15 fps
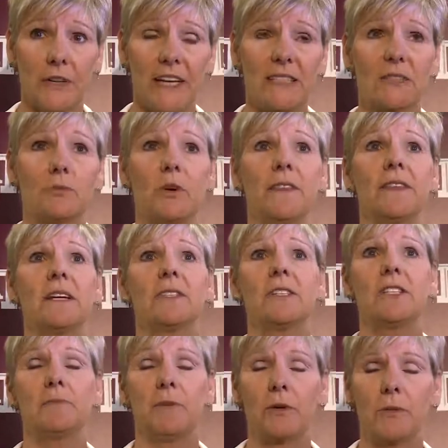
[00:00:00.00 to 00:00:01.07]
That's one thing
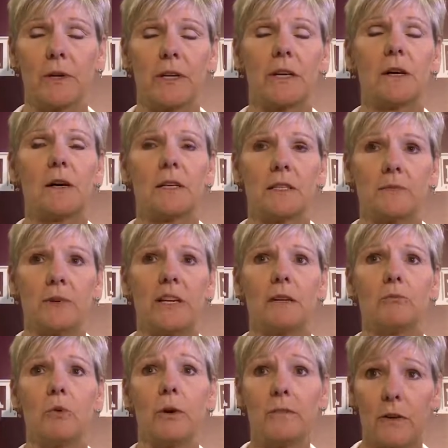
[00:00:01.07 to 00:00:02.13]
she's been working on, is
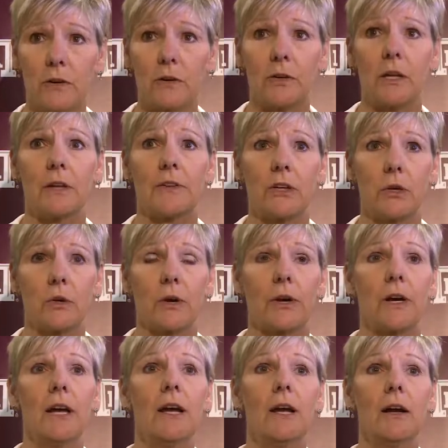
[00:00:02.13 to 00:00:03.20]
being more vocal on the
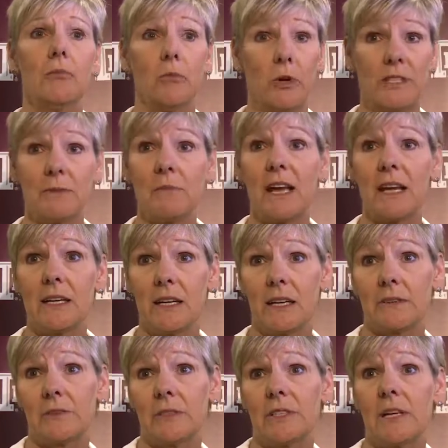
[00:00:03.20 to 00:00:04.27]
court, more
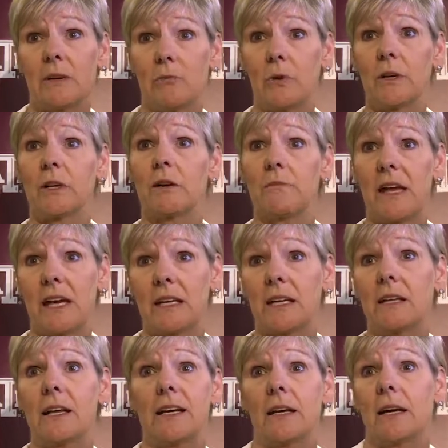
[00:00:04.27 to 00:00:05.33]
demanding of her team, more
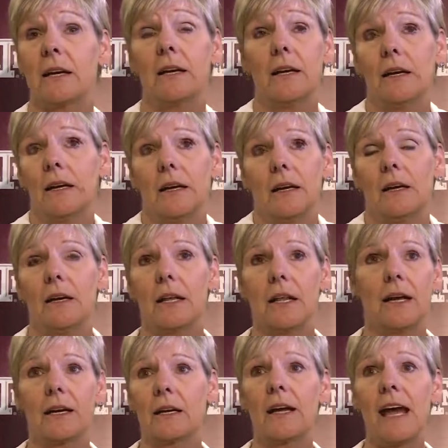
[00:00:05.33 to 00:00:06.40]
commanding, like a
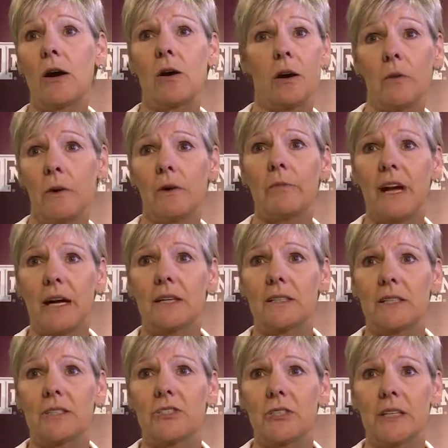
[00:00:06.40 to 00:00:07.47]
quarterback,
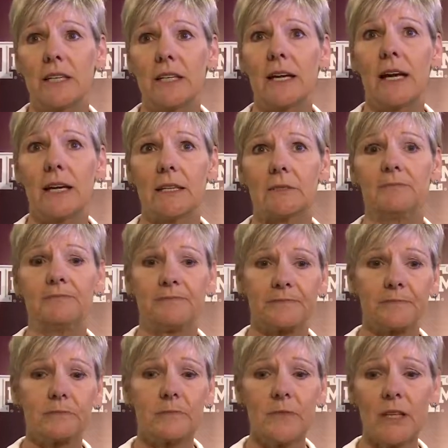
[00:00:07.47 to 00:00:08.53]
essentially. And
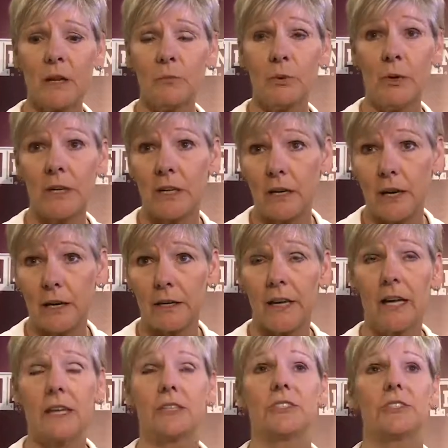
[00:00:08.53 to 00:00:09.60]
point guard,
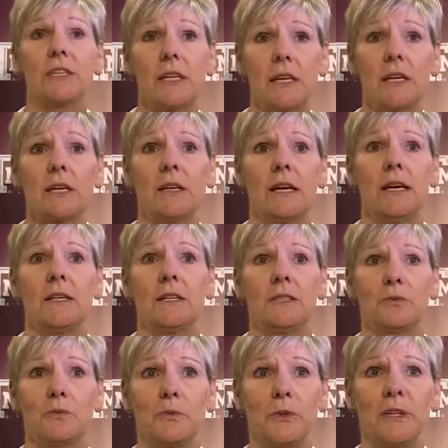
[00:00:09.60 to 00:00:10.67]
she
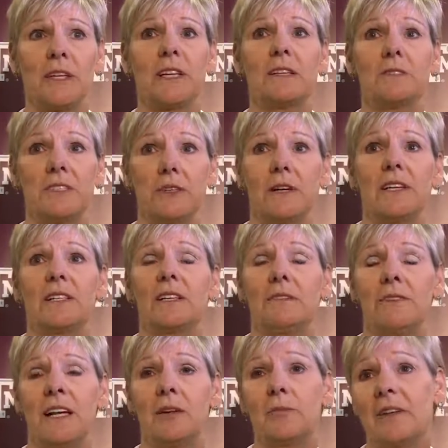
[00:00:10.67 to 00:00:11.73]
is really starting to
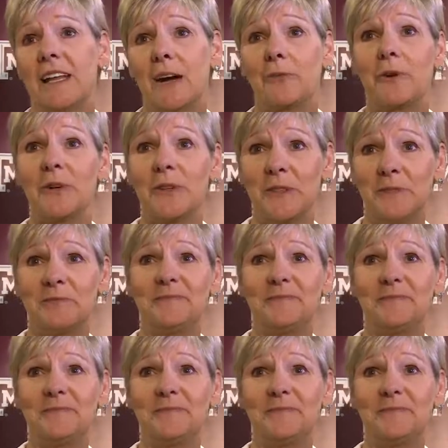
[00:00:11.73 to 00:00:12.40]
develop in that role.